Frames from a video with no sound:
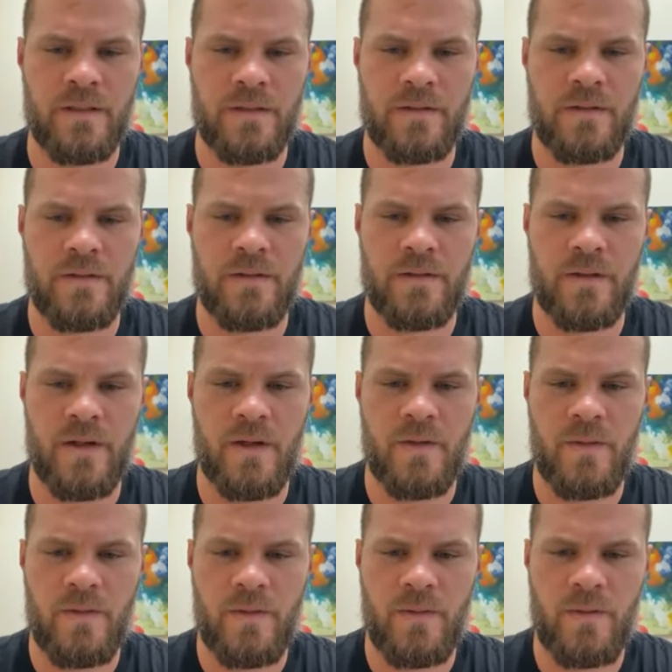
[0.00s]

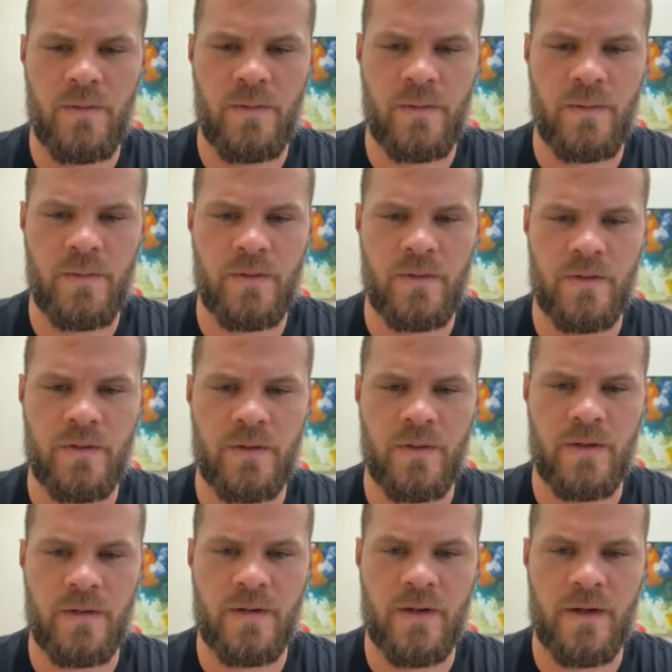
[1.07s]
So, just gonna
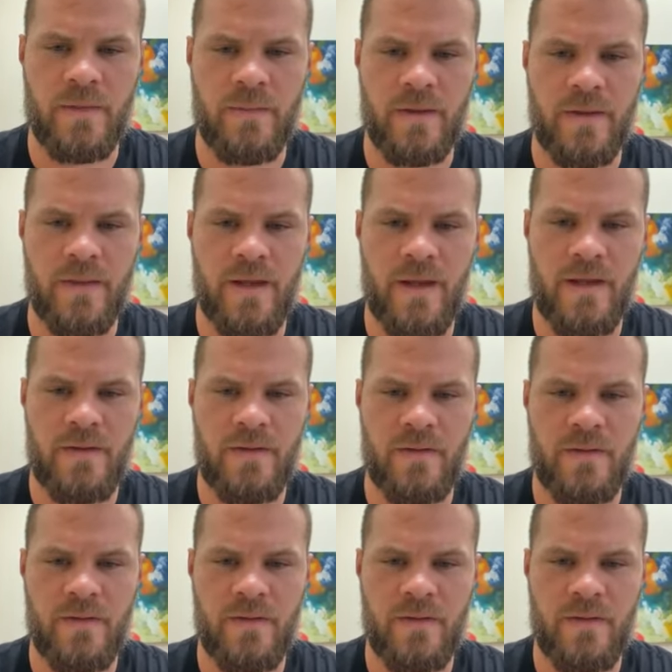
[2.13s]
talk about that.